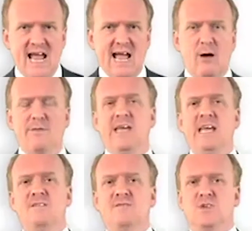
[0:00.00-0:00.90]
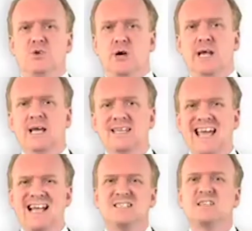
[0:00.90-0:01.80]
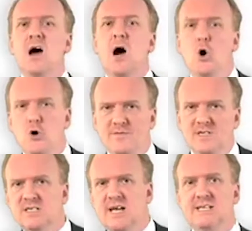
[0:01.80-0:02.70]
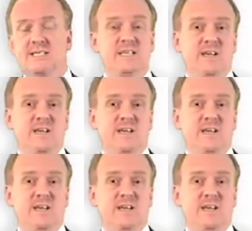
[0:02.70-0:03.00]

now that inventory gets overstated,